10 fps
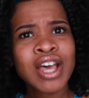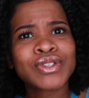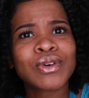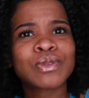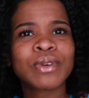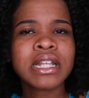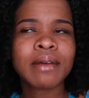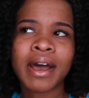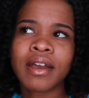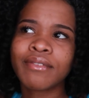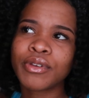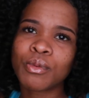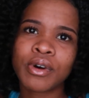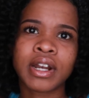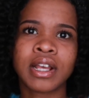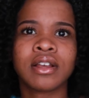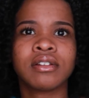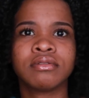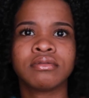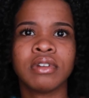So it's really about if you want it.
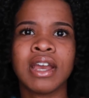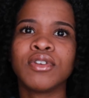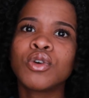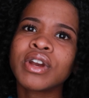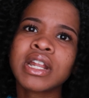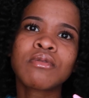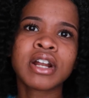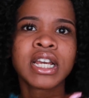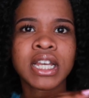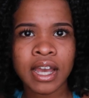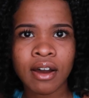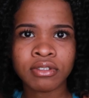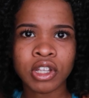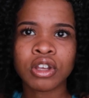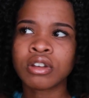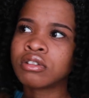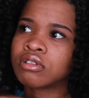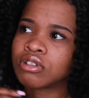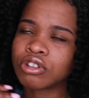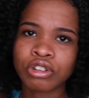If you really want to eat healthy,
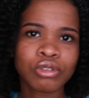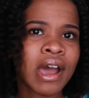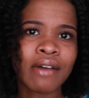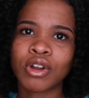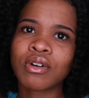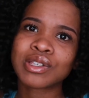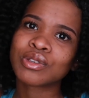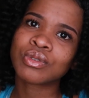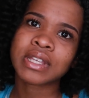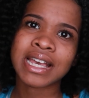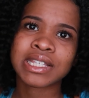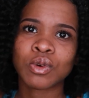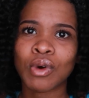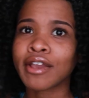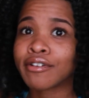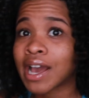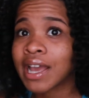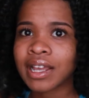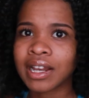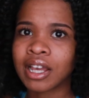you have no excuse as to why you're
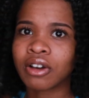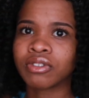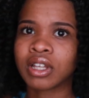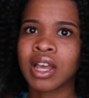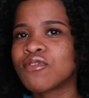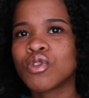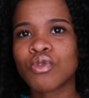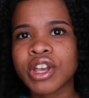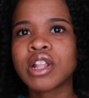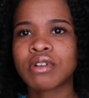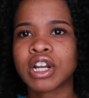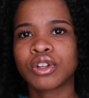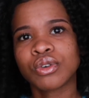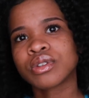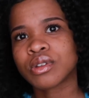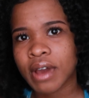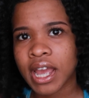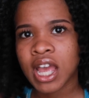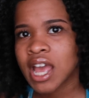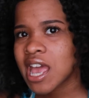not eating healthy. If you really want to lose the
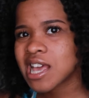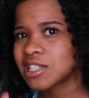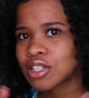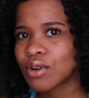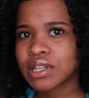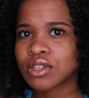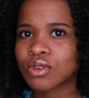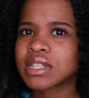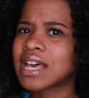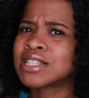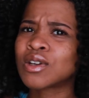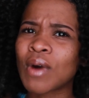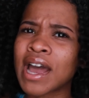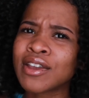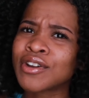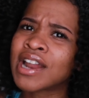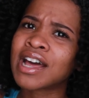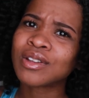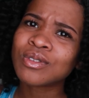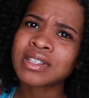weight, it's no excuse as to why you're
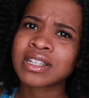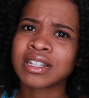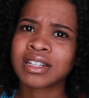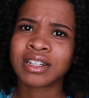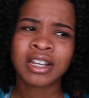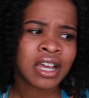not losing it.